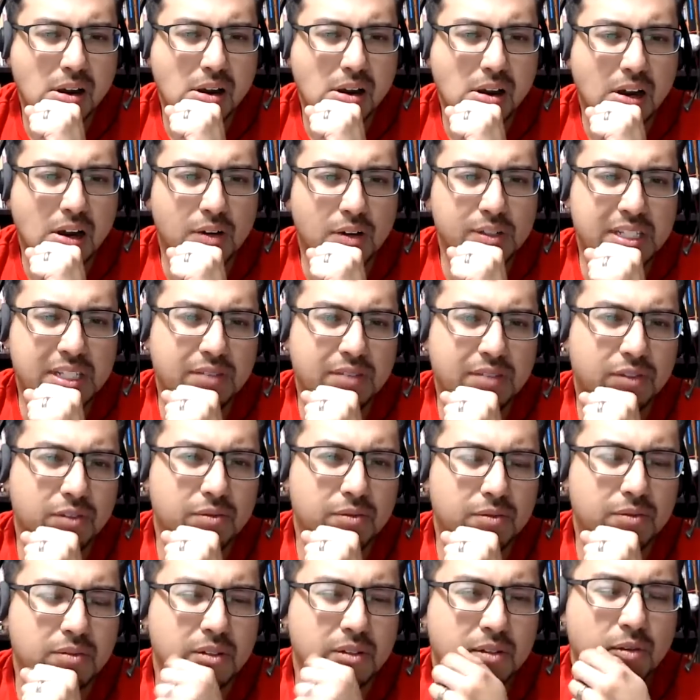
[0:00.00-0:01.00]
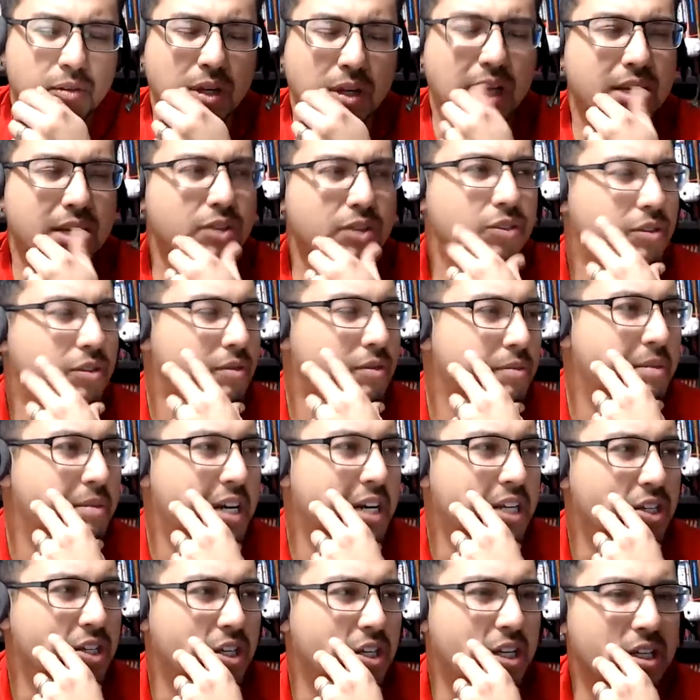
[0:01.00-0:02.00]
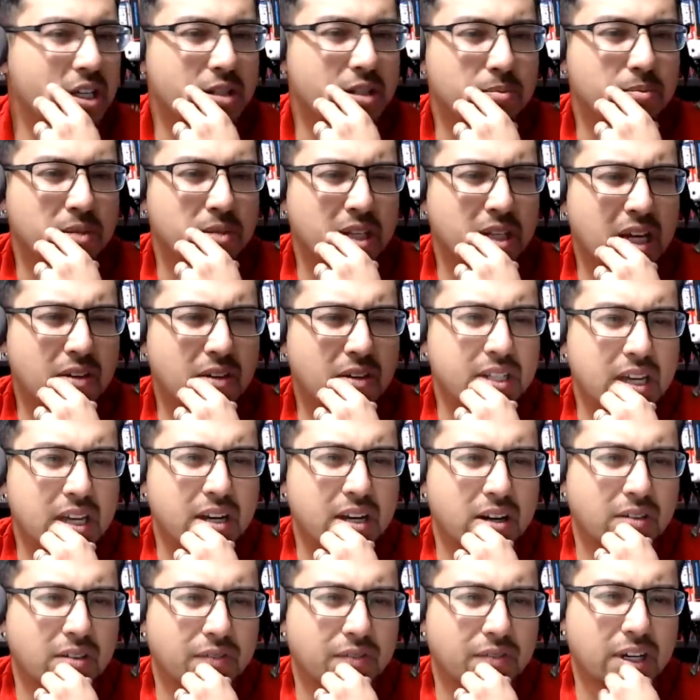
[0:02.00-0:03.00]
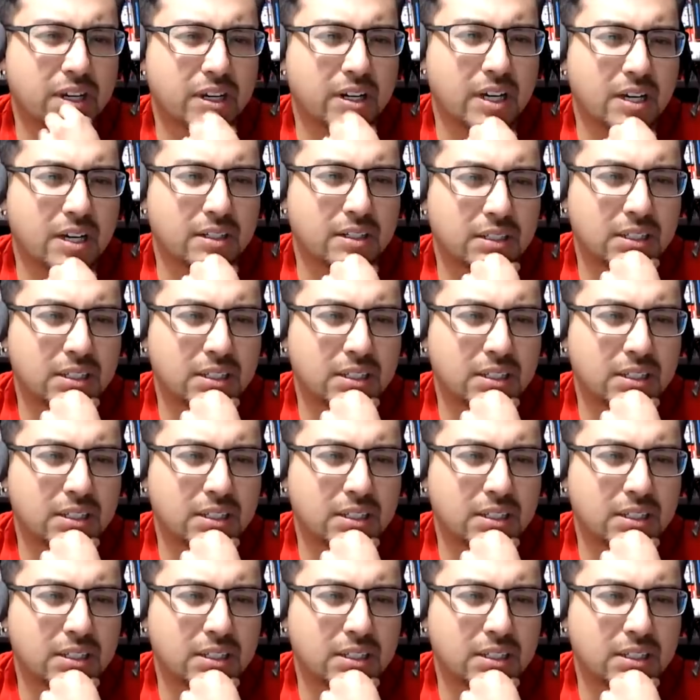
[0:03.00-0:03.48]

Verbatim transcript: Always have to. Well, I used to remind Jess, but now he's got it all figured out.